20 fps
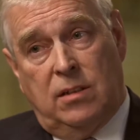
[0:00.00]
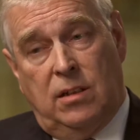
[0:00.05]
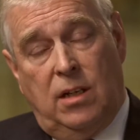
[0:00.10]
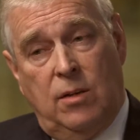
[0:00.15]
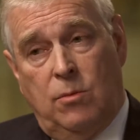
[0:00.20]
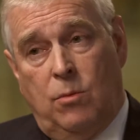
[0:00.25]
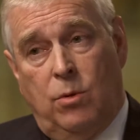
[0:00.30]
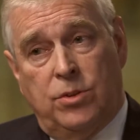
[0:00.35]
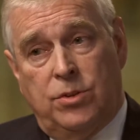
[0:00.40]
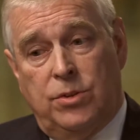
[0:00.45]
and
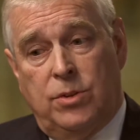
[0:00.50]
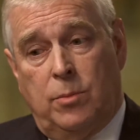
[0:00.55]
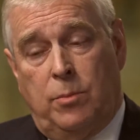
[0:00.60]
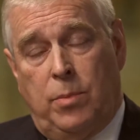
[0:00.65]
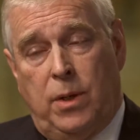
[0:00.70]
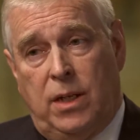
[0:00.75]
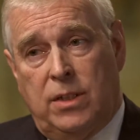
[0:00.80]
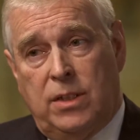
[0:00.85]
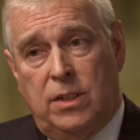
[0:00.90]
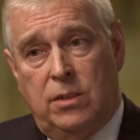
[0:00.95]
I wasn't a
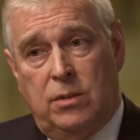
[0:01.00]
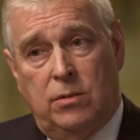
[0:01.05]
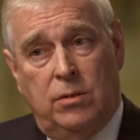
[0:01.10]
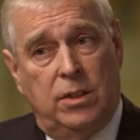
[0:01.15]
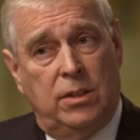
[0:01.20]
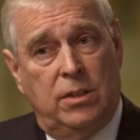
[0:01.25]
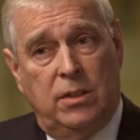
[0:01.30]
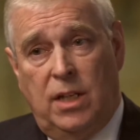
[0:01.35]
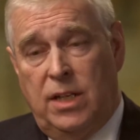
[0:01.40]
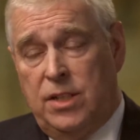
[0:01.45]
party to
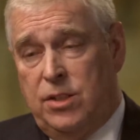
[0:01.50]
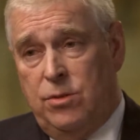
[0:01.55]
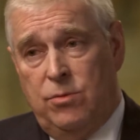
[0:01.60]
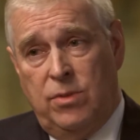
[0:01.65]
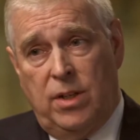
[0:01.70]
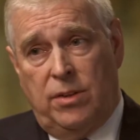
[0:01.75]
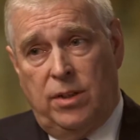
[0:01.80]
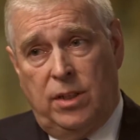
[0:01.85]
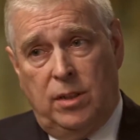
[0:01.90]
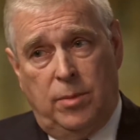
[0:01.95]
it, and I knew
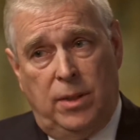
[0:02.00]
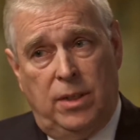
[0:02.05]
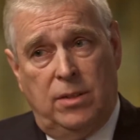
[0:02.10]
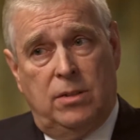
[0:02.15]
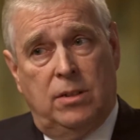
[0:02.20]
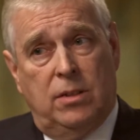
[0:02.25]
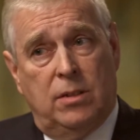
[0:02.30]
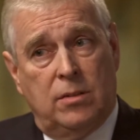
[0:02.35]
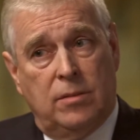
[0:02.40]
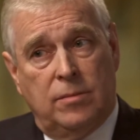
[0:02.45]
nothing
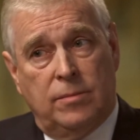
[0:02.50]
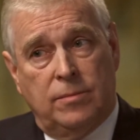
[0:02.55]
about it.